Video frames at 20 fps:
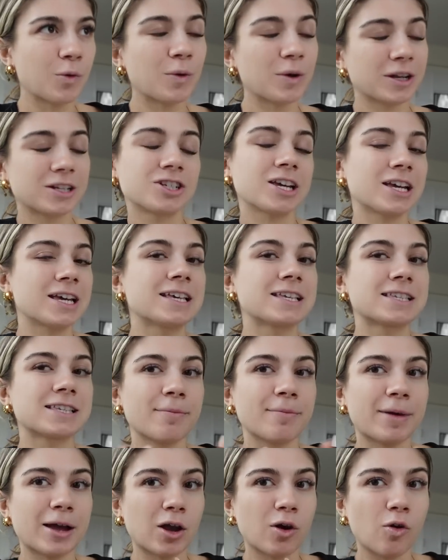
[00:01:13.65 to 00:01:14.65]
which is
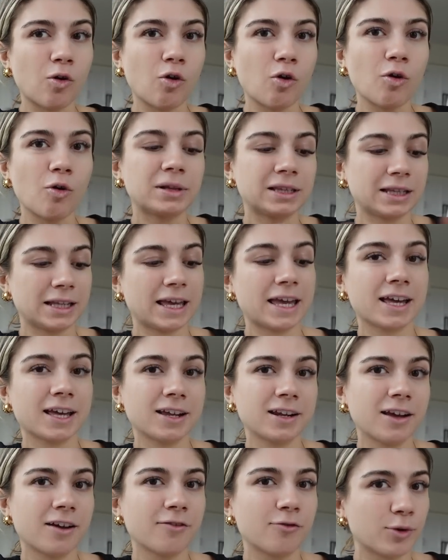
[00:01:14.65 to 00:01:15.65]
my whole
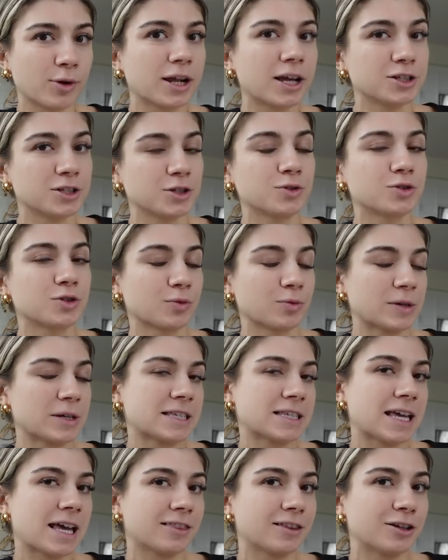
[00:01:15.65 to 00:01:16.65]
plan of what I do to
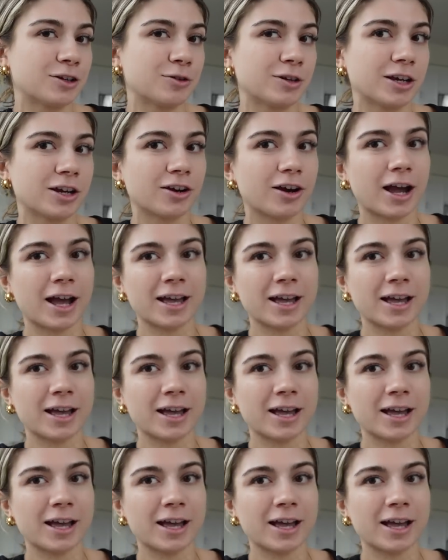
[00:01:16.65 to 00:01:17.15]
reset in the new year.